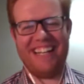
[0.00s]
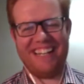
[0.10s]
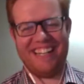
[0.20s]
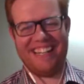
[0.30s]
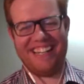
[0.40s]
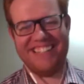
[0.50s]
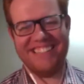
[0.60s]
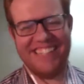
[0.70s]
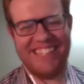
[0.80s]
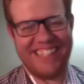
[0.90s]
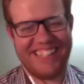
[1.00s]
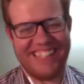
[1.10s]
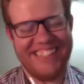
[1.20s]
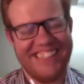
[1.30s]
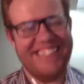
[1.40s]
but
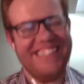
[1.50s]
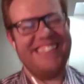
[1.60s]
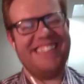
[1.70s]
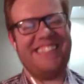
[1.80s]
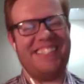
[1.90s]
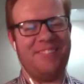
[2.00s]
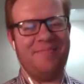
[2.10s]
so,